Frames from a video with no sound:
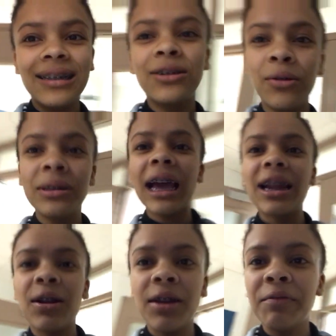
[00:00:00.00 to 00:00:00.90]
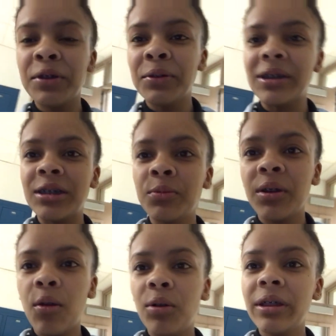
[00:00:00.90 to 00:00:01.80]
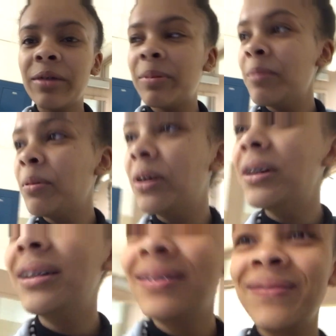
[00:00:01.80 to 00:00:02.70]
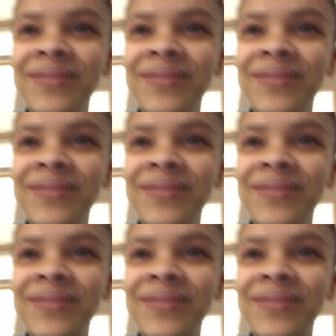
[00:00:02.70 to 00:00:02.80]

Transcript: Don't lie to our viewers. We're I holy people. You.